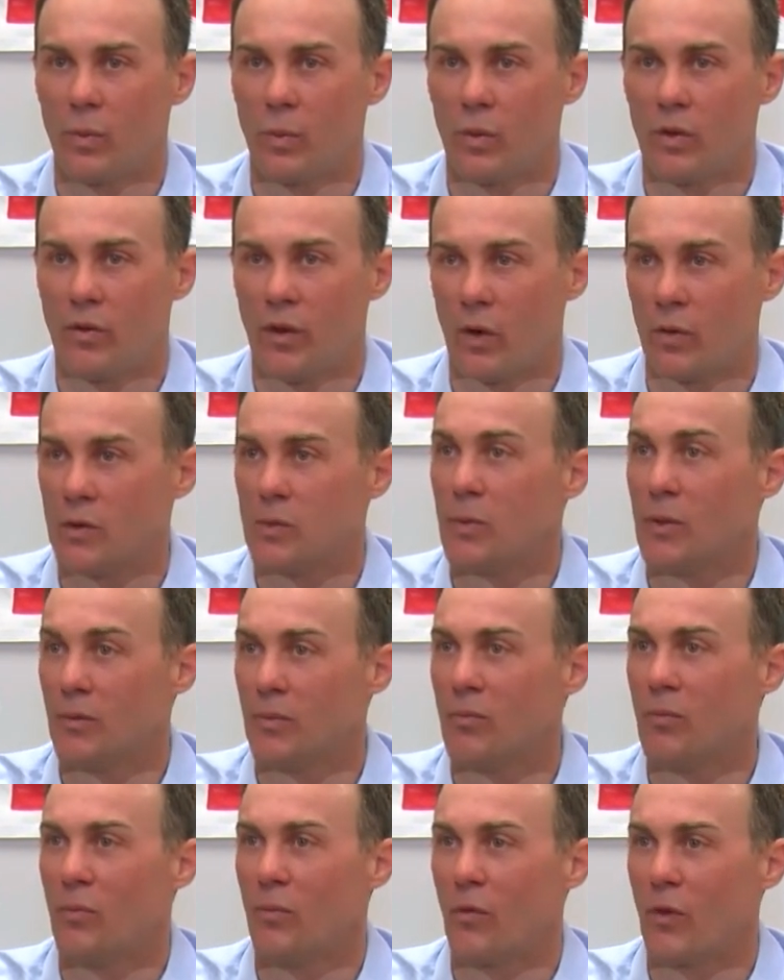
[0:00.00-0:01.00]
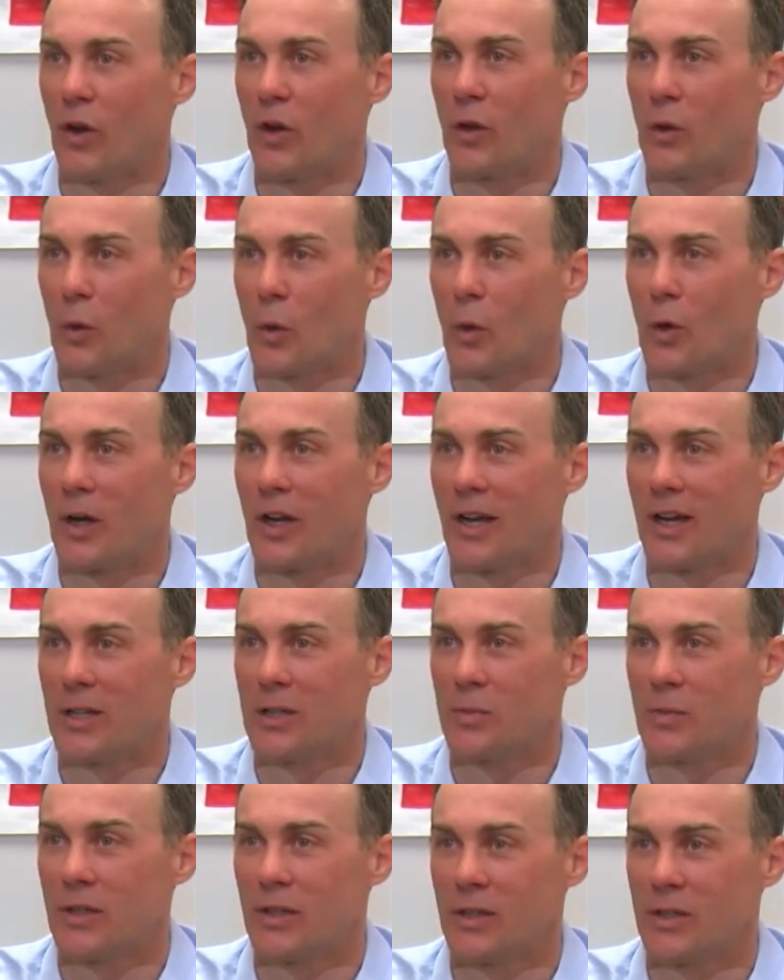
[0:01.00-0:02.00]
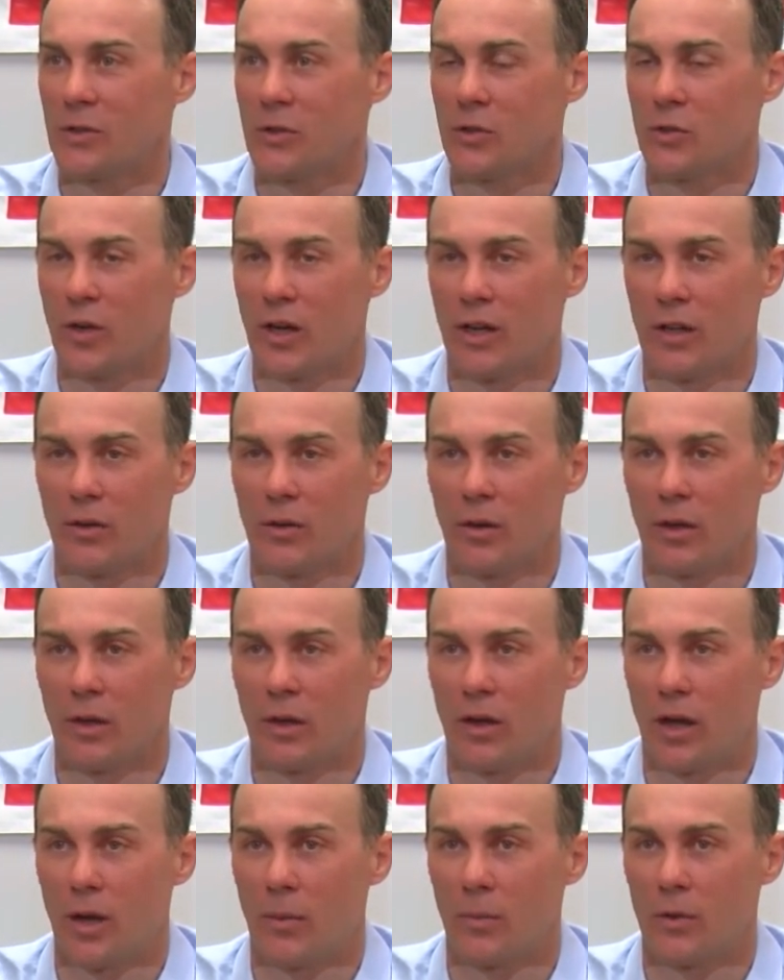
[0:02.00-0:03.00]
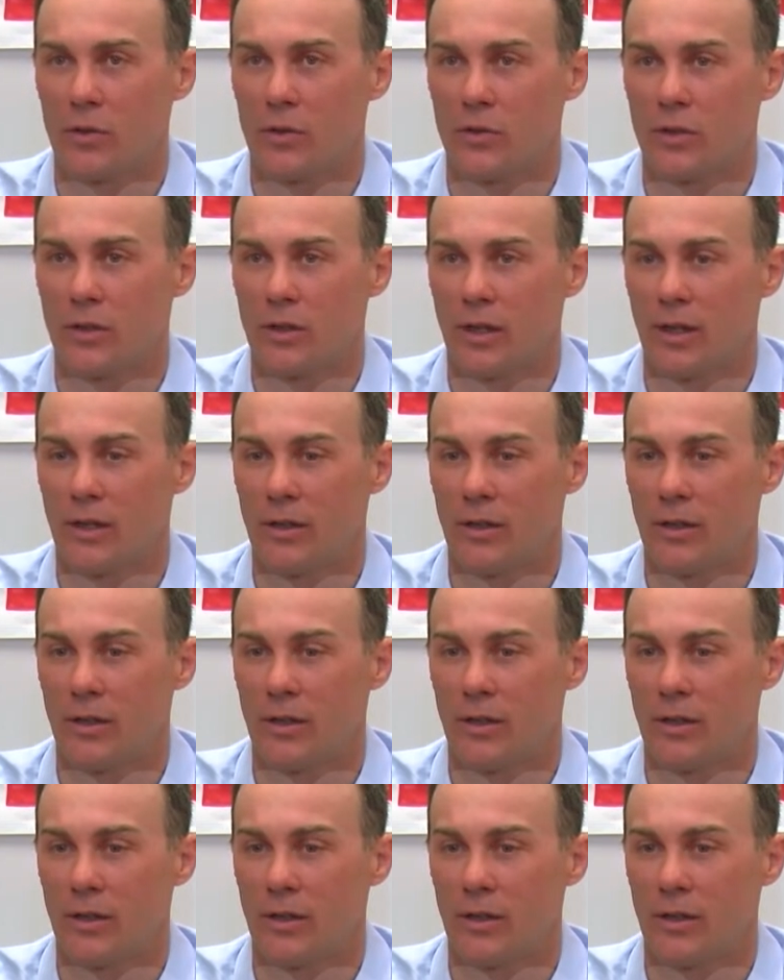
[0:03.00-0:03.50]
we've always been fairly organized because you try to accomplish and,